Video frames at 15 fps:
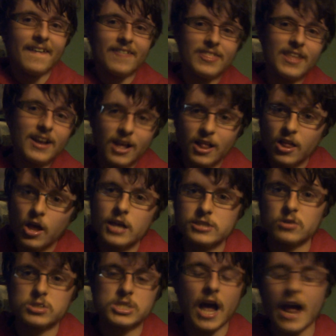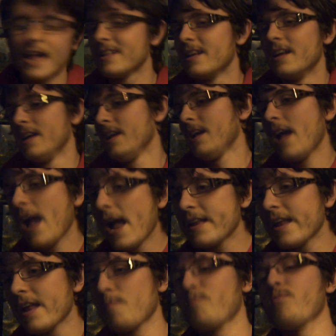The Colossal Titan. He
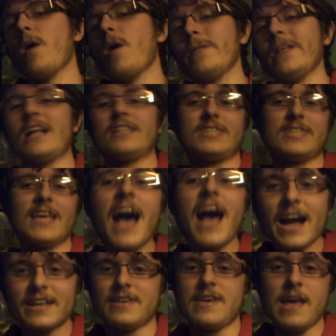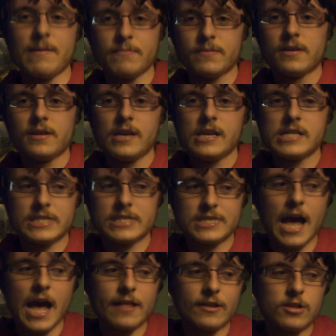didn't probably attack him. He
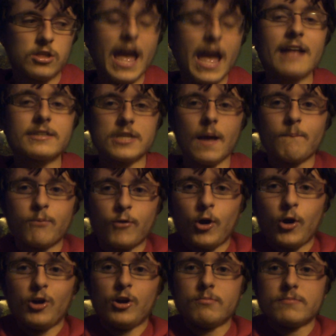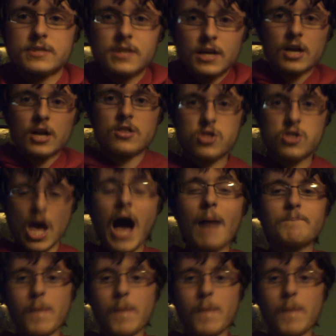decided to get some brooms, jump